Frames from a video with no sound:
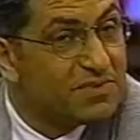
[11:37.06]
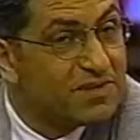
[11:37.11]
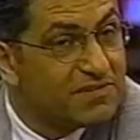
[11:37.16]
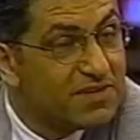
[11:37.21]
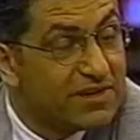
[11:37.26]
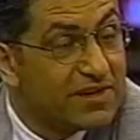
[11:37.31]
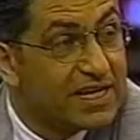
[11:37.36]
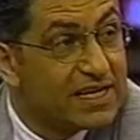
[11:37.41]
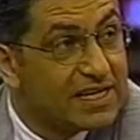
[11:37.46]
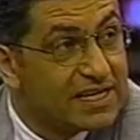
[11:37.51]
used
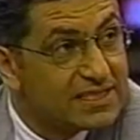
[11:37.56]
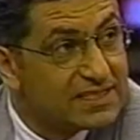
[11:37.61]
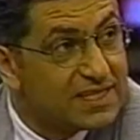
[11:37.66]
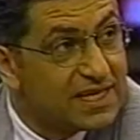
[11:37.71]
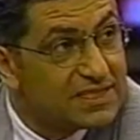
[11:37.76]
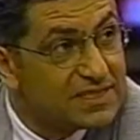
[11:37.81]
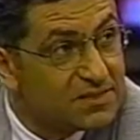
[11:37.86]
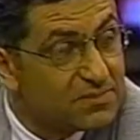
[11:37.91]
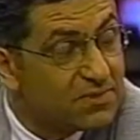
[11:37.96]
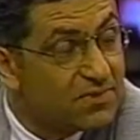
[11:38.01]
to be very
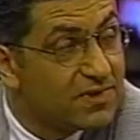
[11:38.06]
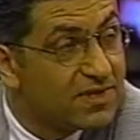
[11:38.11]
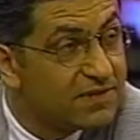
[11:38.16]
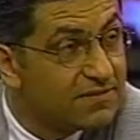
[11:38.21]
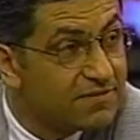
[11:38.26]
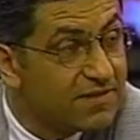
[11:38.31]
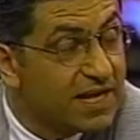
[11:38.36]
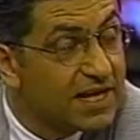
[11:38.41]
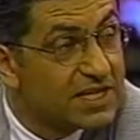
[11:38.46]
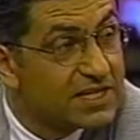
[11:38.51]

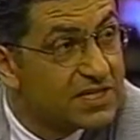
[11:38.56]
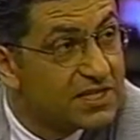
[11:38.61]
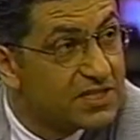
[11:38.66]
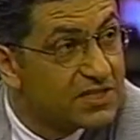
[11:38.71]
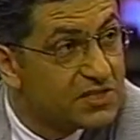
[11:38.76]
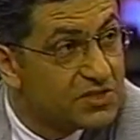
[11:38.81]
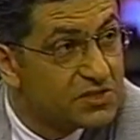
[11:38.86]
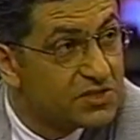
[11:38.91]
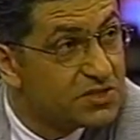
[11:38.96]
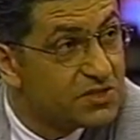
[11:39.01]
inaccessible. In
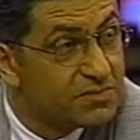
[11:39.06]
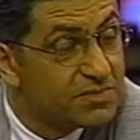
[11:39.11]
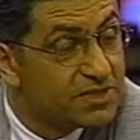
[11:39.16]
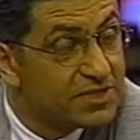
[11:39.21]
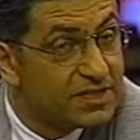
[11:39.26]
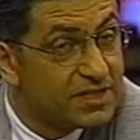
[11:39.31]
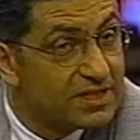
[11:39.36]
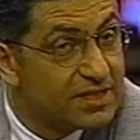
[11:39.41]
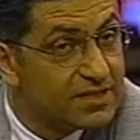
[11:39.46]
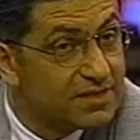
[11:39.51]
fact, it used
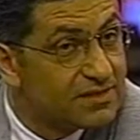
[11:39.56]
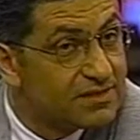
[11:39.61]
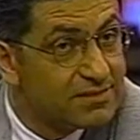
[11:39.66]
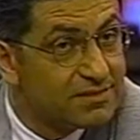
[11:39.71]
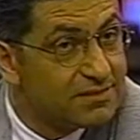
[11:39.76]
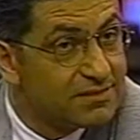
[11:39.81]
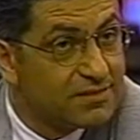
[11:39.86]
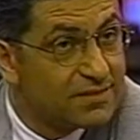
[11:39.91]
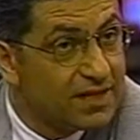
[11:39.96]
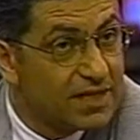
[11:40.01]
to
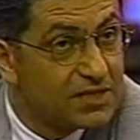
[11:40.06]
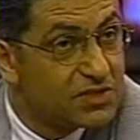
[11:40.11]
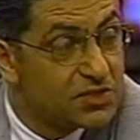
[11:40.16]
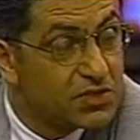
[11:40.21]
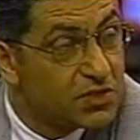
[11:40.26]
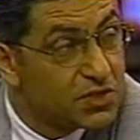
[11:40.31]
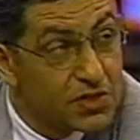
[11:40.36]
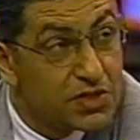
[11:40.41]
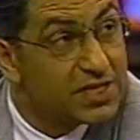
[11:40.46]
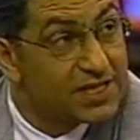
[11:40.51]
be
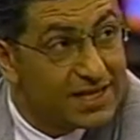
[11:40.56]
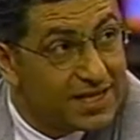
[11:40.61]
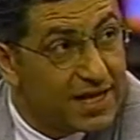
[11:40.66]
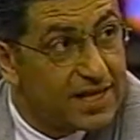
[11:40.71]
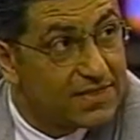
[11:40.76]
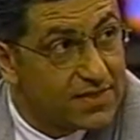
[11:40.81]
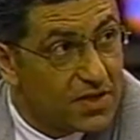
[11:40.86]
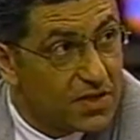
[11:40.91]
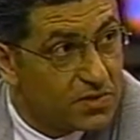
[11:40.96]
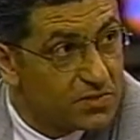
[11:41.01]
that you
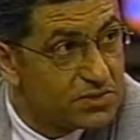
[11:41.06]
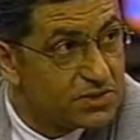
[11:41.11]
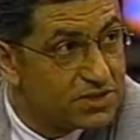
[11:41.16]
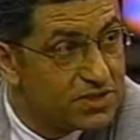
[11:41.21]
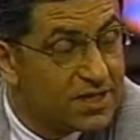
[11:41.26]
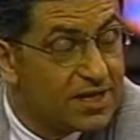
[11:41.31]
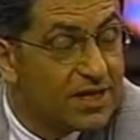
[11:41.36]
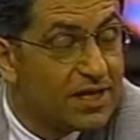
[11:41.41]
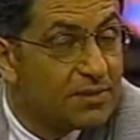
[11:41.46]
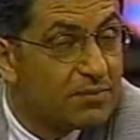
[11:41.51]
couldn't get
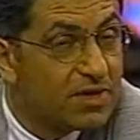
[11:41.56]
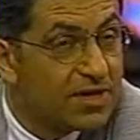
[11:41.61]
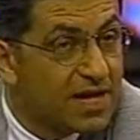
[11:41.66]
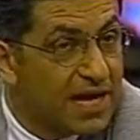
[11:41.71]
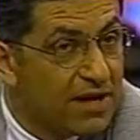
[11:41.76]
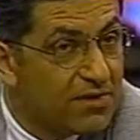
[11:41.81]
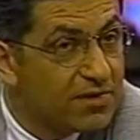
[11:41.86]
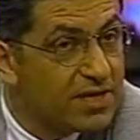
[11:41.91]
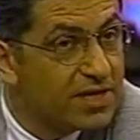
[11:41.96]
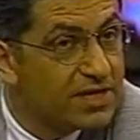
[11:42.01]
those.
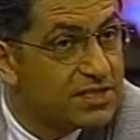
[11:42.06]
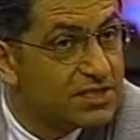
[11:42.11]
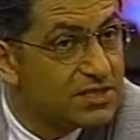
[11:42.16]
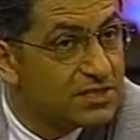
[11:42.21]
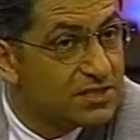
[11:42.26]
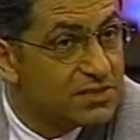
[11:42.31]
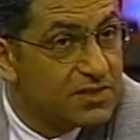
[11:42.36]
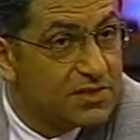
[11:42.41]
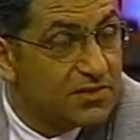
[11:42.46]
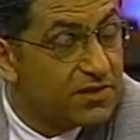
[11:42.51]
But
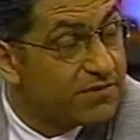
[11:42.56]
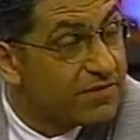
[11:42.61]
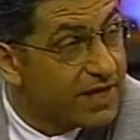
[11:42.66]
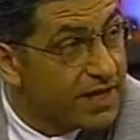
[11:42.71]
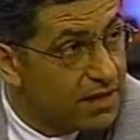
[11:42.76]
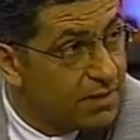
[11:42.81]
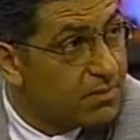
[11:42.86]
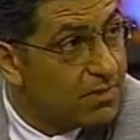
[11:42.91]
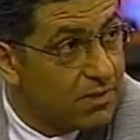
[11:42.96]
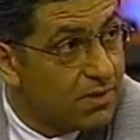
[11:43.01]
nowadays,
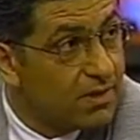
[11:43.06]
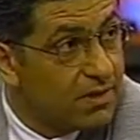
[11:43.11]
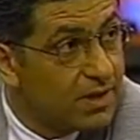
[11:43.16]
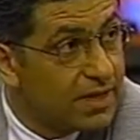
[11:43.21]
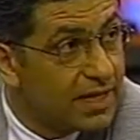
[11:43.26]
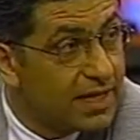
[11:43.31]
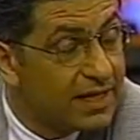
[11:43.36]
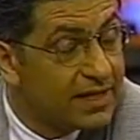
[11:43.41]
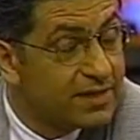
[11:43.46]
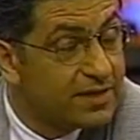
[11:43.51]
they're
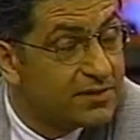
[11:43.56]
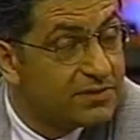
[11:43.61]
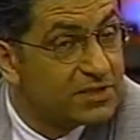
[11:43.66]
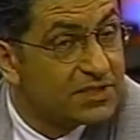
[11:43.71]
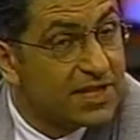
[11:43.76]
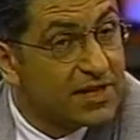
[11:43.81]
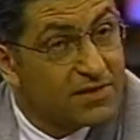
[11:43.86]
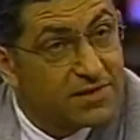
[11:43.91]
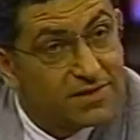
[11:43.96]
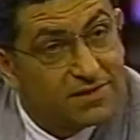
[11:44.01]
available.
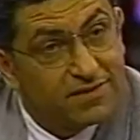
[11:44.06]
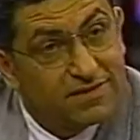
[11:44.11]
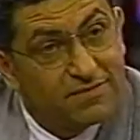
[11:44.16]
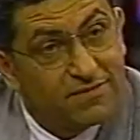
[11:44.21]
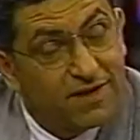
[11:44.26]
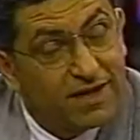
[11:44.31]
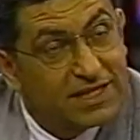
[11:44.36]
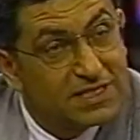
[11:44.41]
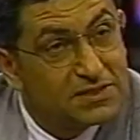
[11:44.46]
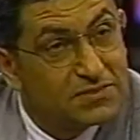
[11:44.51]
And there is
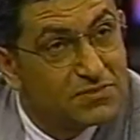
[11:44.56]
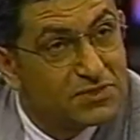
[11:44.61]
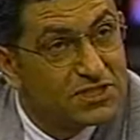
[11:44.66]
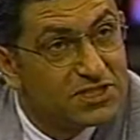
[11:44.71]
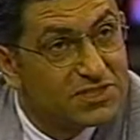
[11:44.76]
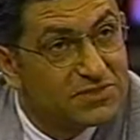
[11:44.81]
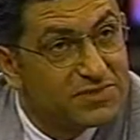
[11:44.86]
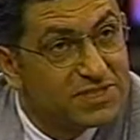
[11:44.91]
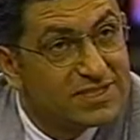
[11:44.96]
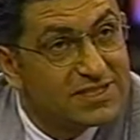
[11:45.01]
another
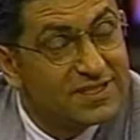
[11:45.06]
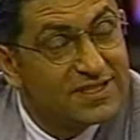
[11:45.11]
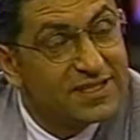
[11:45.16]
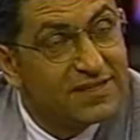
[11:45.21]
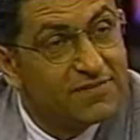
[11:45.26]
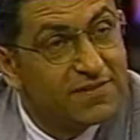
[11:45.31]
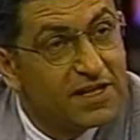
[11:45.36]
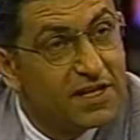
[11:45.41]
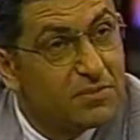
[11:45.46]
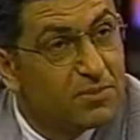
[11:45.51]
device which is
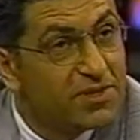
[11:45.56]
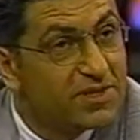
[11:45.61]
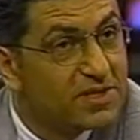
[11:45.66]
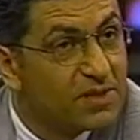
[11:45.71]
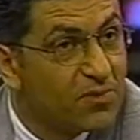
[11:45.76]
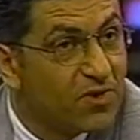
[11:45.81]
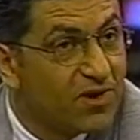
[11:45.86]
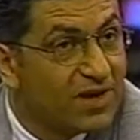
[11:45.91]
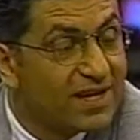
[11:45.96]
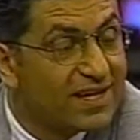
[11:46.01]
recently
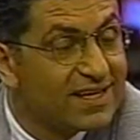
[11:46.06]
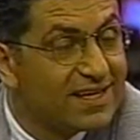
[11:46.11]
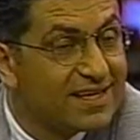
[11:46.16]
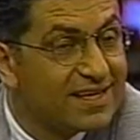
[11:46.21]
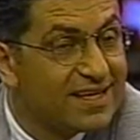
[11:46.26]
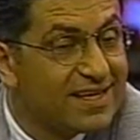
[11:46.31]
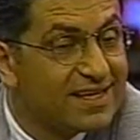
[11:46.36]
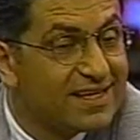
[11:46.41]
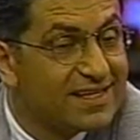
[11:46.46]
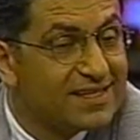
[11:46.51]
available in the
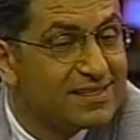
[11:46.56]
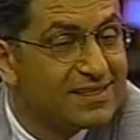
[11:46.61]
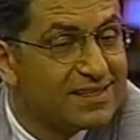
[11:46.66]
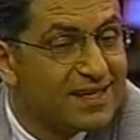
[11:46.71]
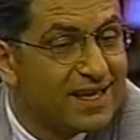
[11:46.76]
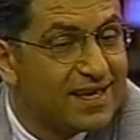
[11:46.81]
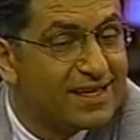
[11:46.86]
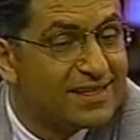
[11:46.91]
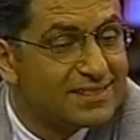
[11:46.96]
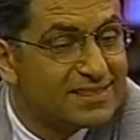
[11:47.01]
market, and
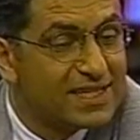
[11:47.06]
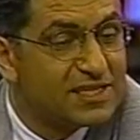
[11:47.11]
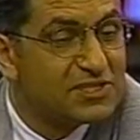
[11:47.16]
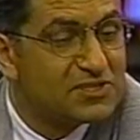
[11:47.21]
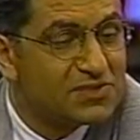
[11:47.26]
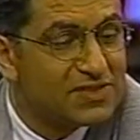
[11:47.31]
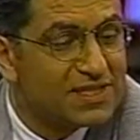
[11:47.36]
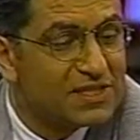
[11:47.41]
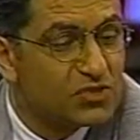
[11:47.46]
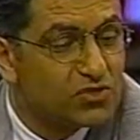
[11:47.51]
it
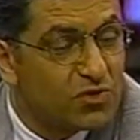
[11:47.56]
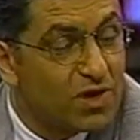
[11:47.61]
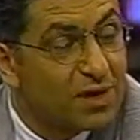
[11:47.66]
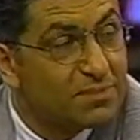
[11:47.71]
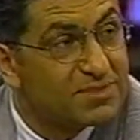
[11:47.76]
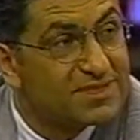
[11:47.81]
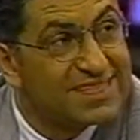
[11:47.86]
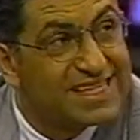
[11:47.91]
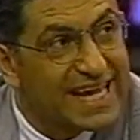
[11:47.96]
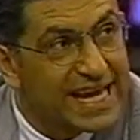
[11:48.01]
essentially
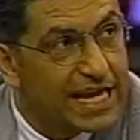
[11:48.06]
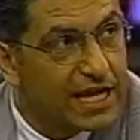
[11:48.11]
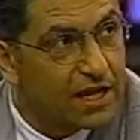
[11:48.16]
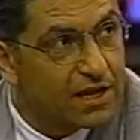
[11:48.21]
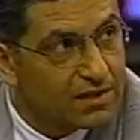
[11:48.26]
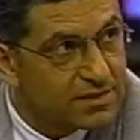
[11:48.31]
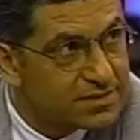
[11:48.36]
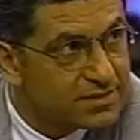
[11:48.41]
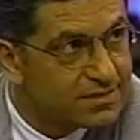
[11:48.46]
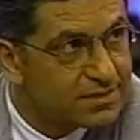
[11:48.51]
drops
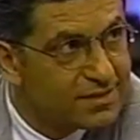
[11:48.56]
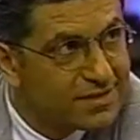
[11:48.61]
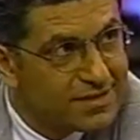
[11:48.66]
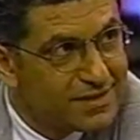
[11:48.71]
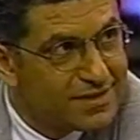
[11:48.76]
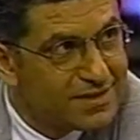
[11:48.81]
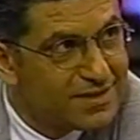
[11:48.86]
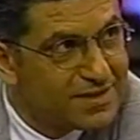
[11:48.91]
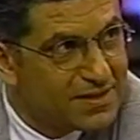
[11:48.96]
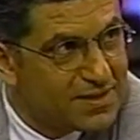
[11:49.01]

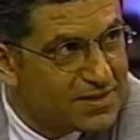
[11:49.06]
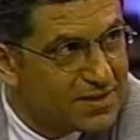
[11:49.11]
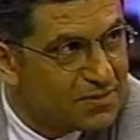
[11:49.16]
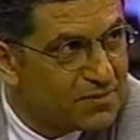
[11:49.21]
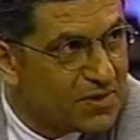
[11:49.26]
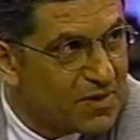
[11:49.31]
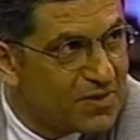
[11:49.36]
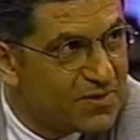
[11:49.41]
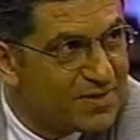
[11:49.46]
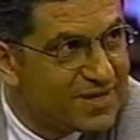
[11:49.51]
nails
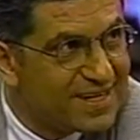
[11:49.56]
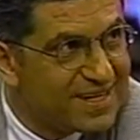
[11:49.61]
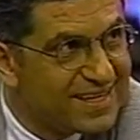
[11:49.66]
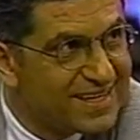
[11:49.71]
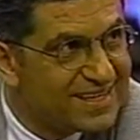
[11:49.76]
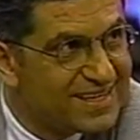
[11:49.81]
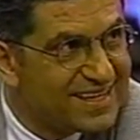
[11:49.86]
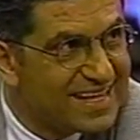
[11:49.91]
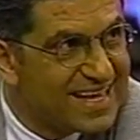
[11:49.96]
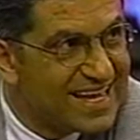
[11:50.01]
on the
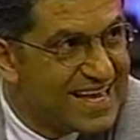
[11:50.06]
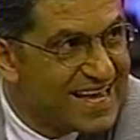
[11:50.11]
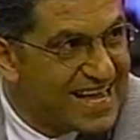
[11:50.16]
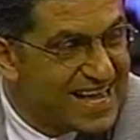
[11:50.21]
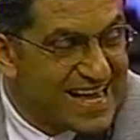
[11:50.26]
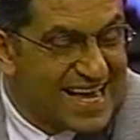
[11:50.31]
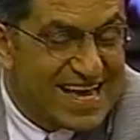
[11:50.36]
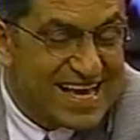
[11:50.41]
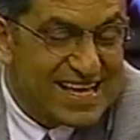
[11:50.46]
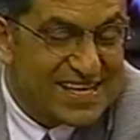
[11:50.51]
road. And
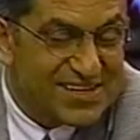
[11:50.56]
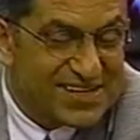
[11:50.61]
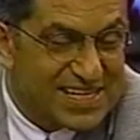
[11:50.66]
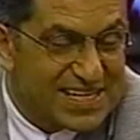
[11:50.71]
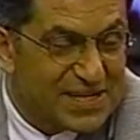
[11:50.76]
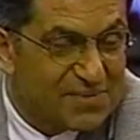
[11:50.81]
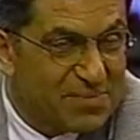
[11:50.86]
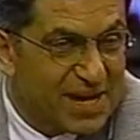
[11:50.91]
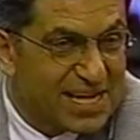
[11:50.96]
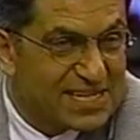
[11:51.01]

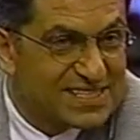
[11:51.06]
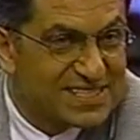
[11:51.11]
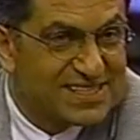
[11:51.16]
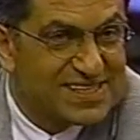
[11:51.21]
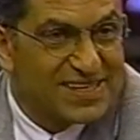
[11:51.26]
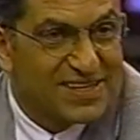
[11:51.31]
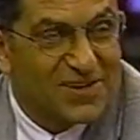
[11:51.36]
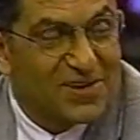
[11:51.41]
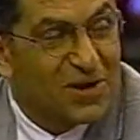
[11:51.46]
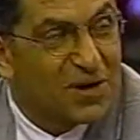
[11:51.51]
you can
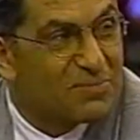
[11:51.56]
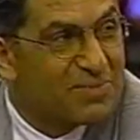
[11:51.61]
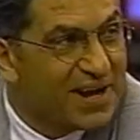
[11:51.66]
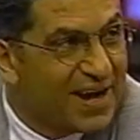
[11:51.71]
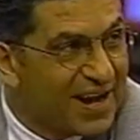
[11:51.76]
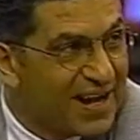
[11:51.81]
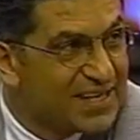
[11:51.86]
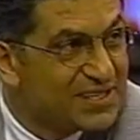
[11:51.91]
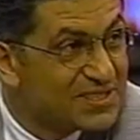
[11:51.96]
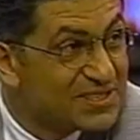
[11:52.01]
imagine the
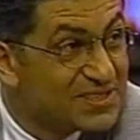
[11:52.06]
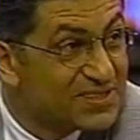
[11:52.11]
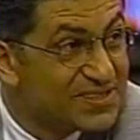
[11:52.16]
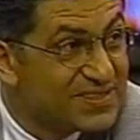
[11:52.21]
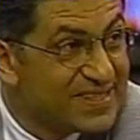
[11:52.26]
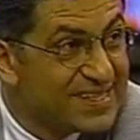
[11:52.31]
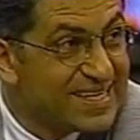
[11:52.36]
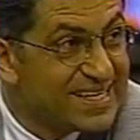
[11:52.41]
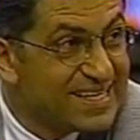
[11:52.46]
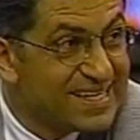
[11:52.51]
car
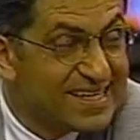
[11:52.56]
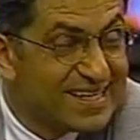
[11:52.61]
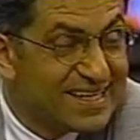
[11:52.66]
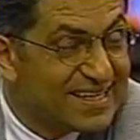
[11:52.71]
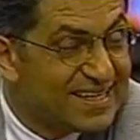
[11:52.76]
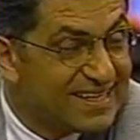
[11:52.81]
behind you